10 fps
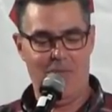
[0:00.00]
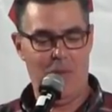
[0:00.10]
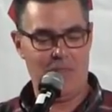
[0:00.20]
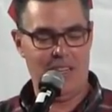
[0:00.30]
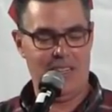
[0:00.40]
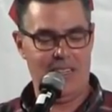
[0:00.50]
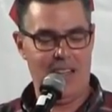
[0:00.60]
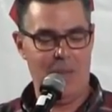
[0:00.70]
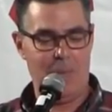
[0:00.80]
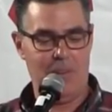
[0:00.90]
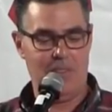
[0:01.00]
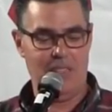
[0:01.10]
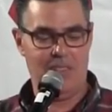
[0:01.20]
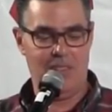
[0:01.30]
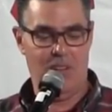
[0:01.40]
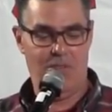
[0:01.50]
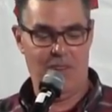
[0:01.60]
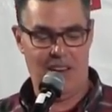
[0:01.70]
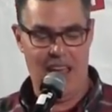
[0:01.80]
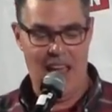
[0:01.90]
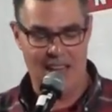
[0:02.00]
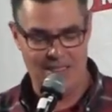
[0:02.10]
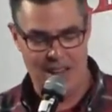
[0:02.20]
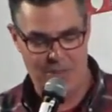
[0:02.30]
forcing it to stop producing sulfur gas.